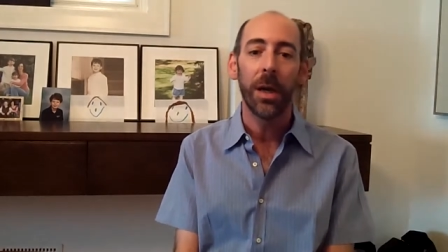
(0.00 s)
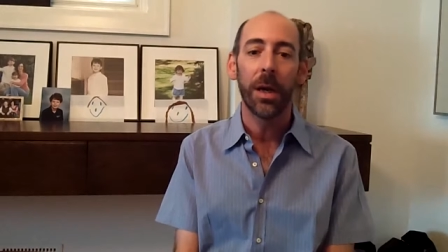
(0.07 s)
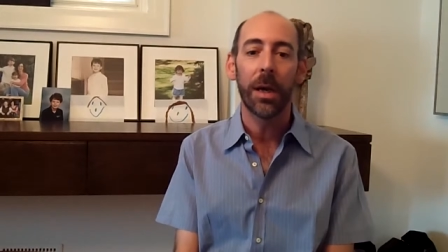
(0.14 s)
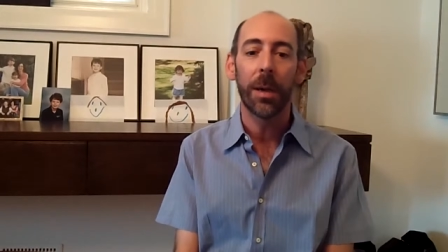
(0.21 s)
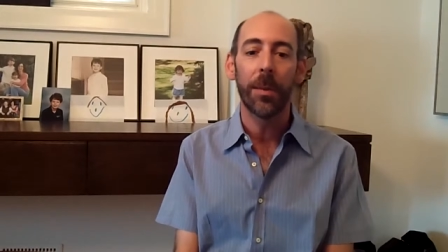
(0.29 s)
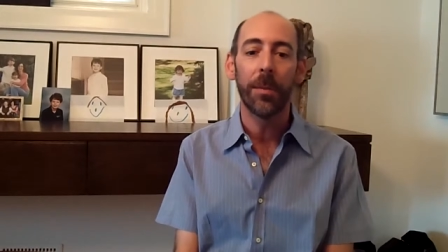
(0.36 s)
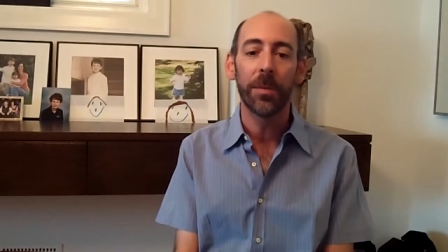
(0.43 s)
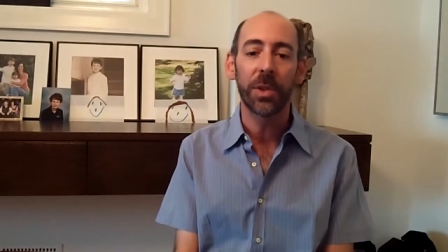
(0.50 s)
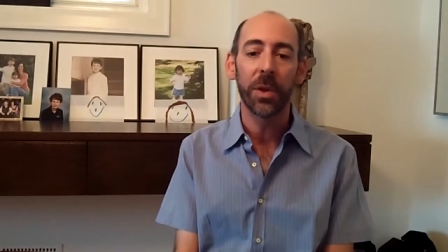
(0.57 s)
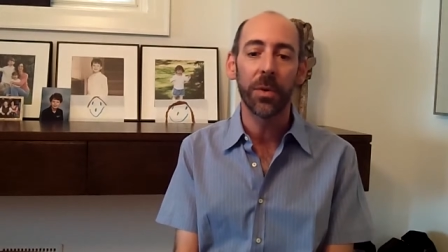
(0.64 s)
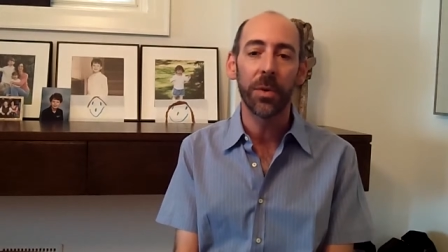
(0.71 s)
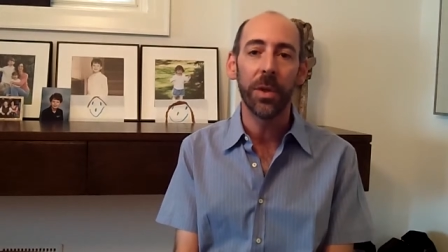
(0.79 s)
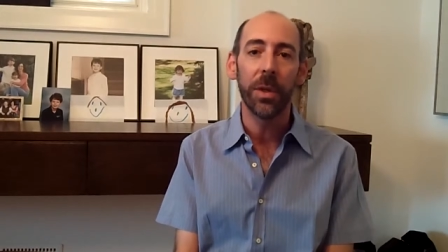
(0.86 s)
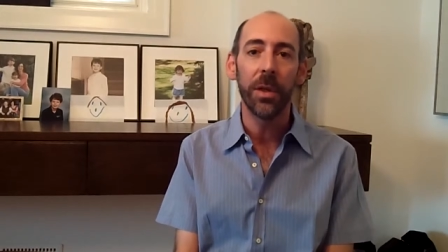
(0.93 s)
Um,
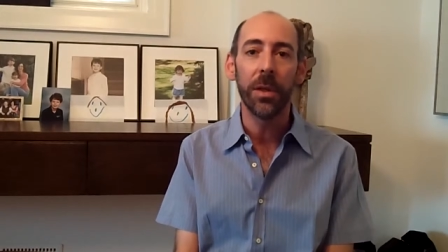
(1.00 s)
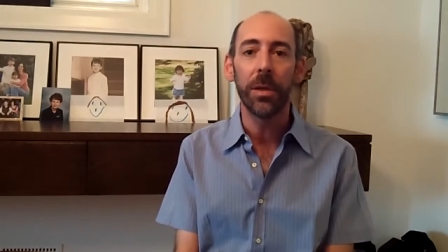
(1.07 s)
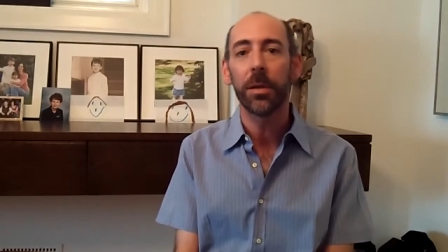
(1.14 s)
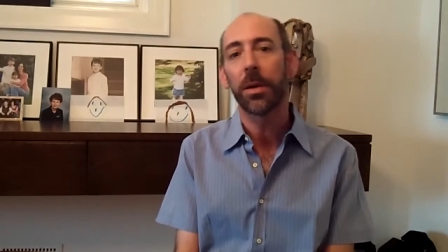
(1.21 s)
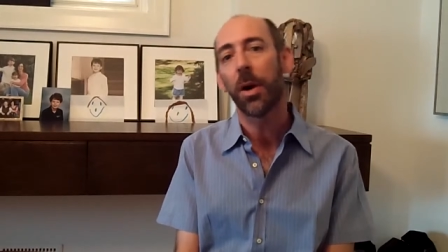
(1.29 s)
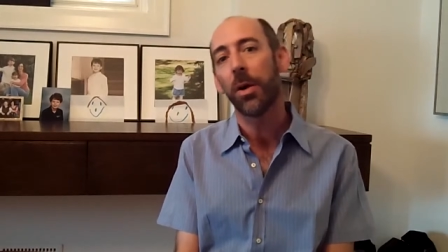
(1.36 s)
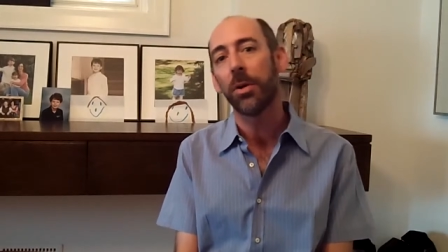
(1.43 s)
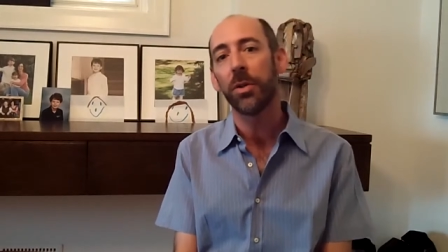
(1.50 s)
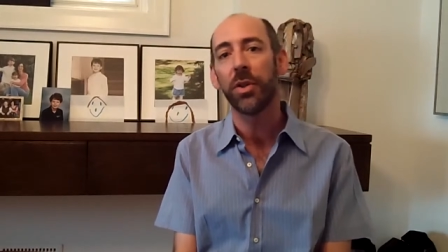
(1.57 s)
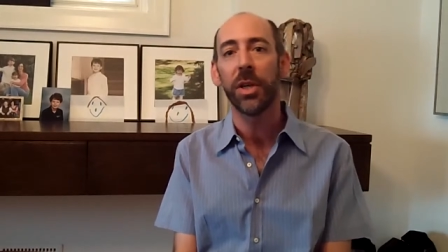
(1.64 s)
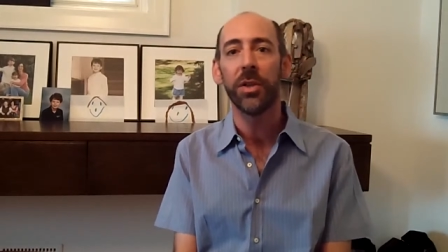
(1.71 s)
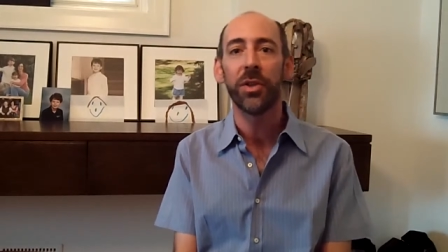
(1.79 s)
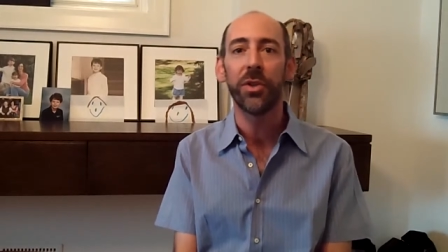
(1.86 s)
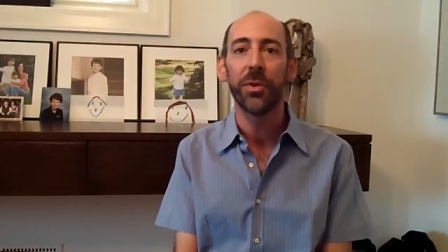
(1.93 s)
so the
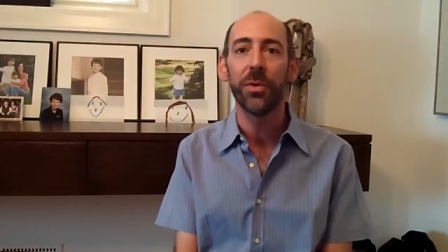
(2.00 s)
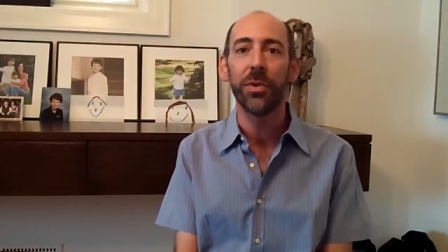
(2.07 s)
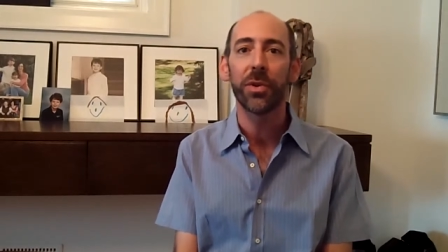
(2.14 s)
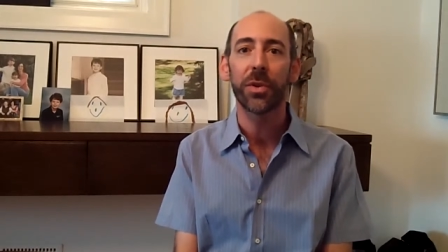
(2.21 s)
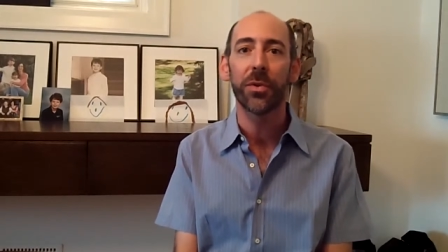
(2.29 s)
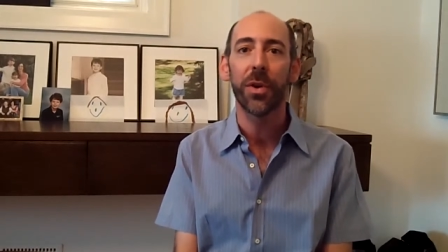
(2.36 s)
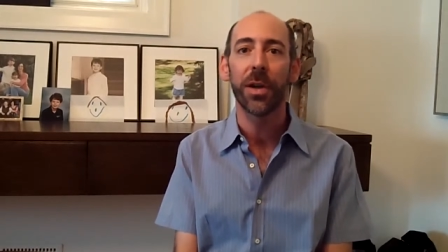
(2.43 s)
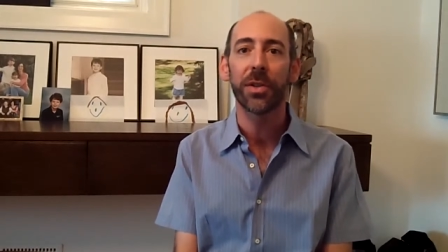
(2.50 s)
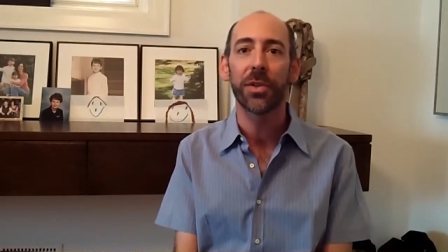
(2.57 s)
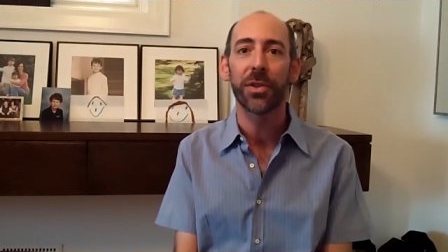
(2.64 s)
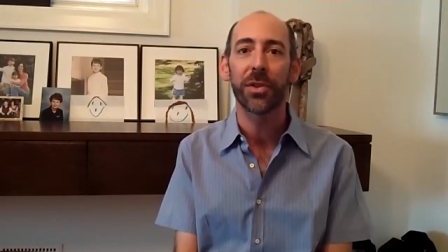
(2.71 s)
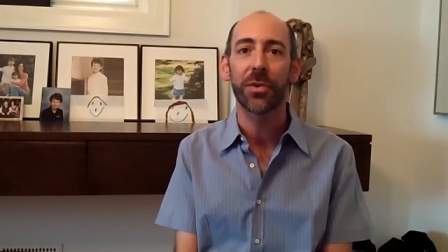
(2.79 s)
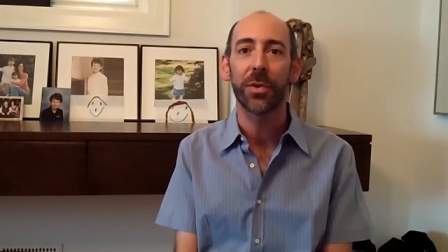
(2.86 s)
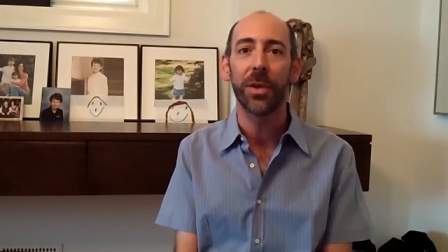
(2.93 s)
college-age students across
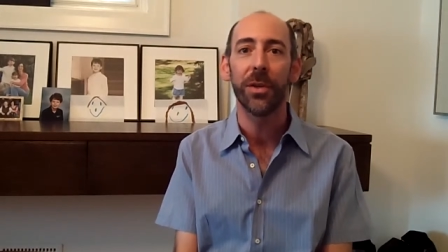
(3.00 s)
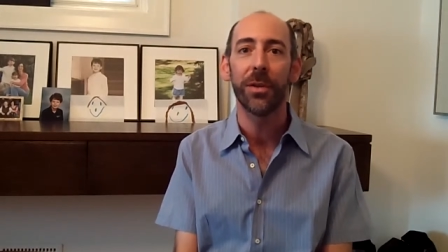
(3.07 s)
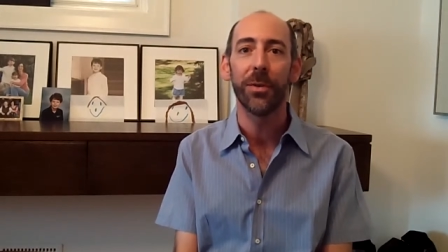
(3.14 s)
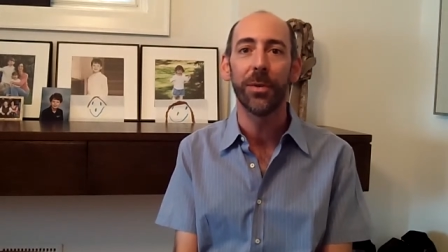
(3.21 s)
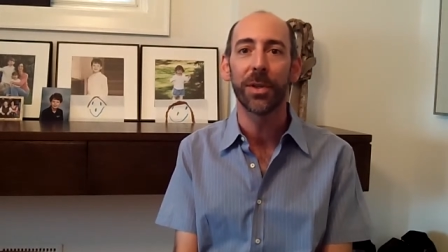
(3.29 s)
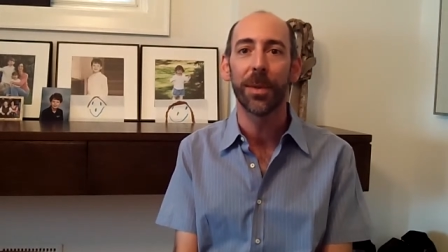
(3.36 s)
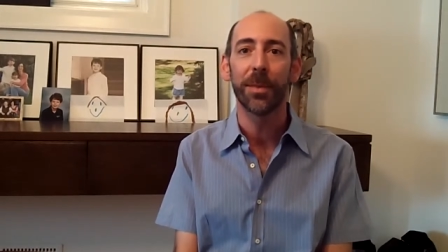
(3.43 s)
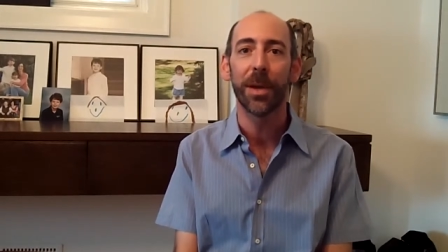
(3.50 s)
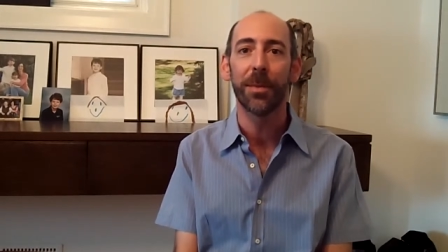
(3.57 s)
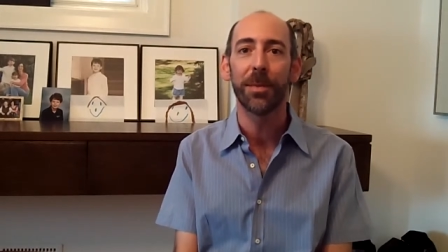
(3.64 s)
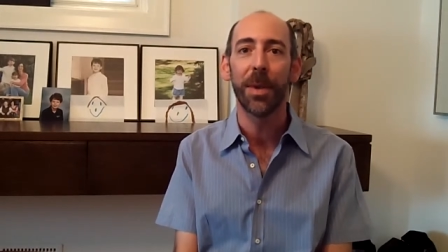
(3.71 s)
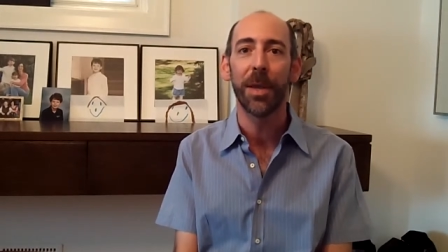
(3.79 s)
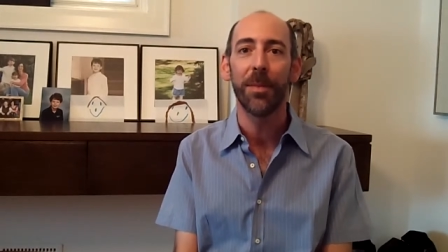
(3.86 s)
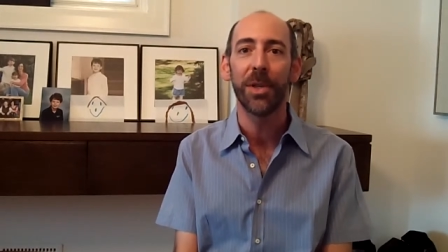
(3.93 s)
the street who
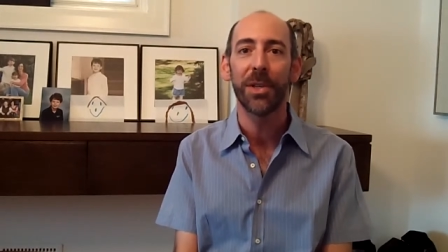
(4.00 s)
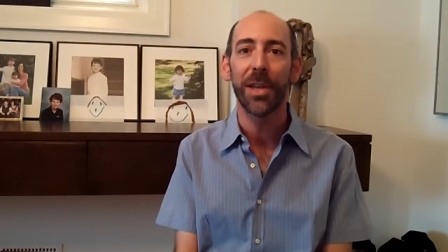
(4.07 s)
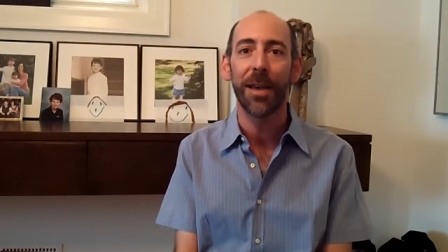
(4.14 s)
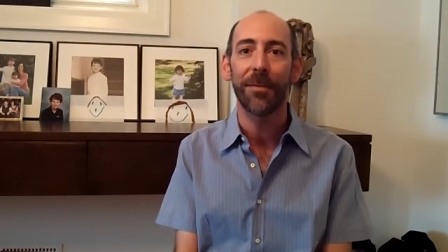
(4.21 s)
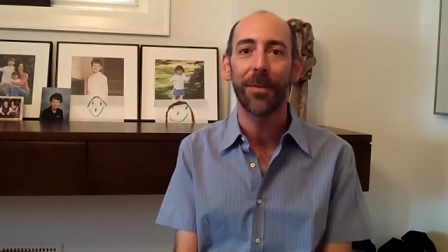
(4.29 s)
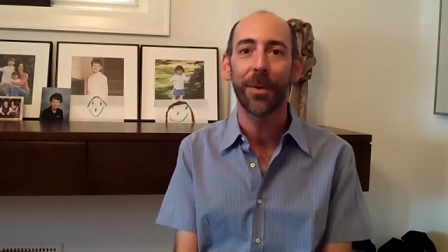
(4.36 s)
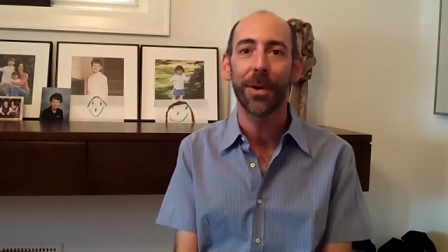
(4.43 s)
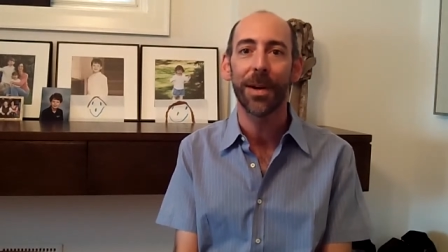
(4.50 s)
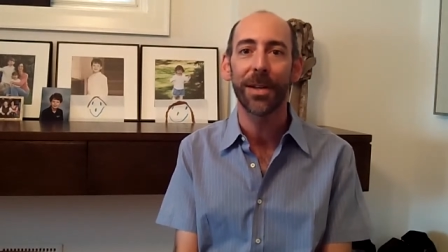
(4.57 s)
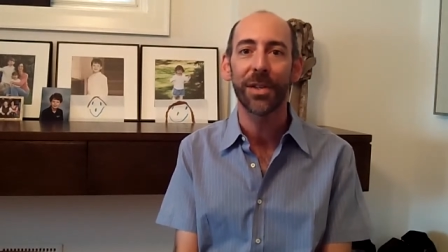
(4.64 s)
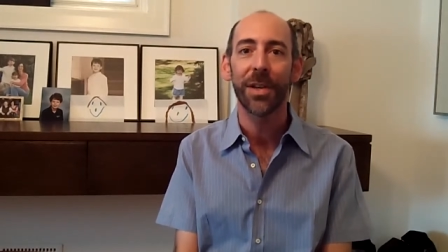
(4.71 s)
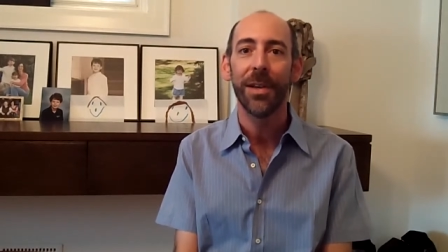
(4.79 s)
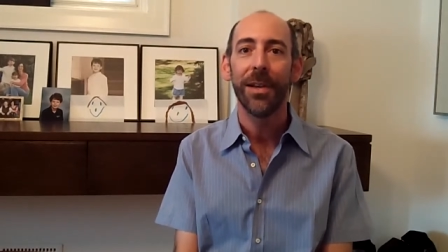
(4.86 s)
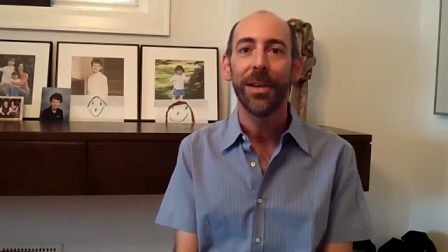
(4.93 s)
sometimes babysat for
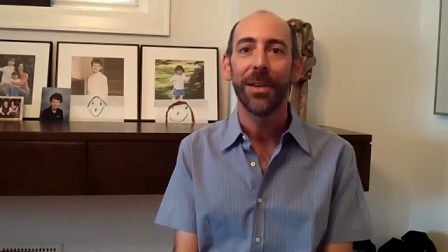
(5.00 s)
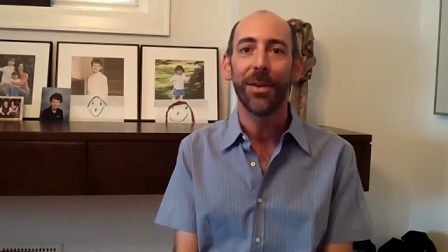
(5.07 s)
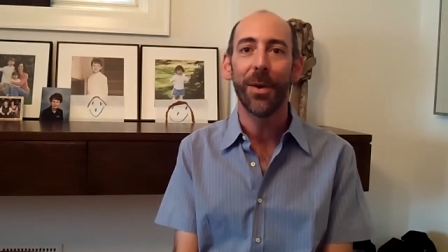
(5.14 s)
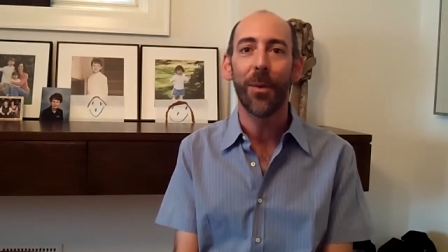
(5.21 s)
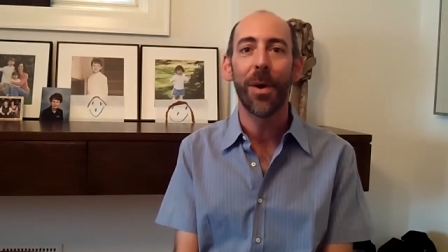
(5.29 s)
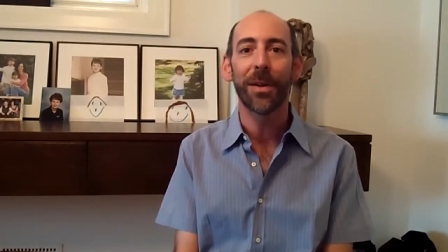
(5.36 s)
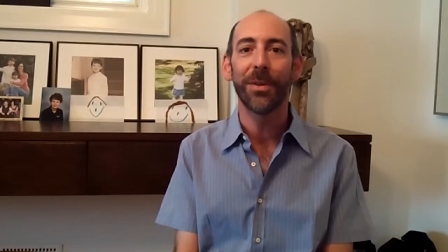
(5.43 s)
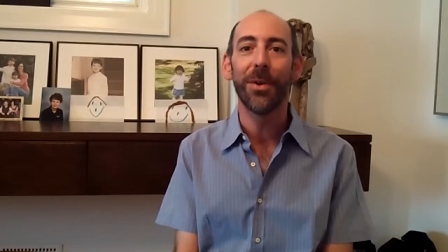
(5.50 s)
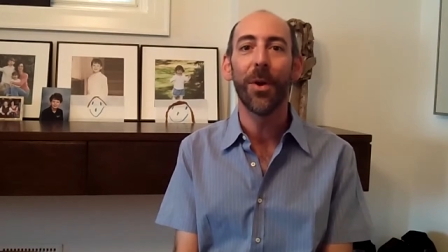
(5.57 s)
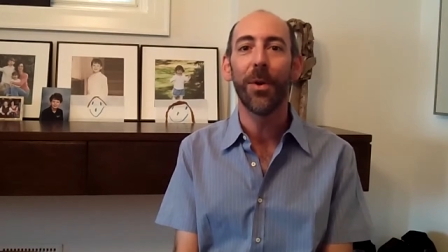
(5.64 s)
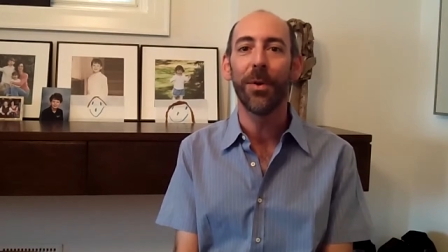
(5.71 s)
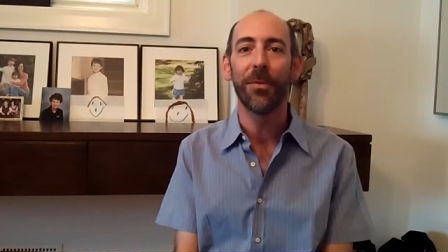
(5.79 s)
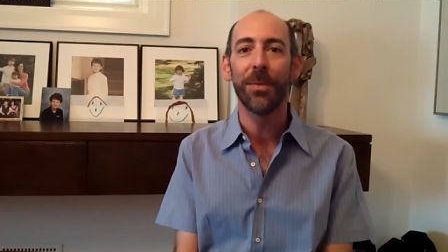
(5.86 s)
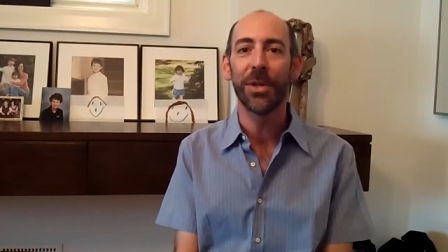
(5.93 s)
us, you know, want to
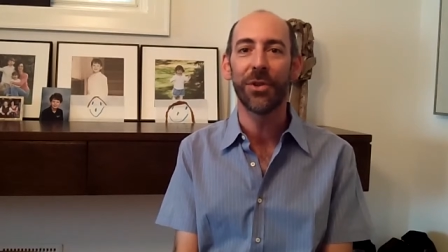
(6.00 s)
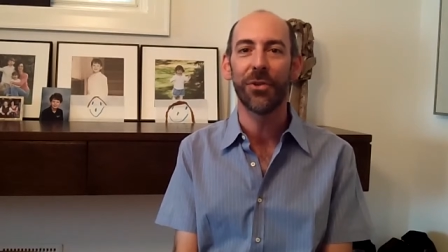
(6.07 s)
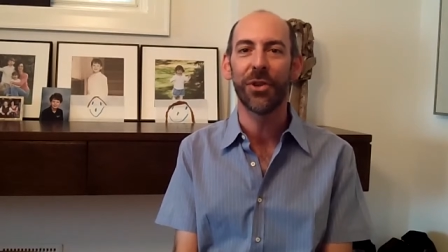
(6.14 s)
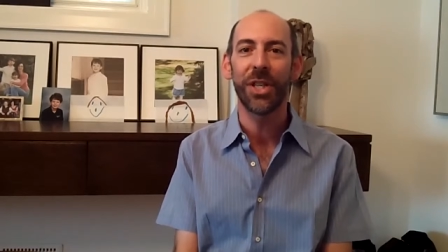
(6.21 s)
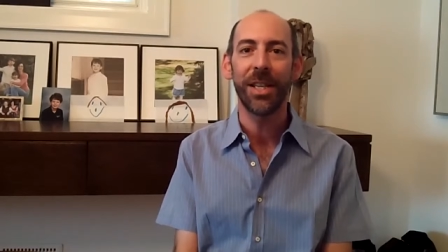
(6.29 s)
know if Mr.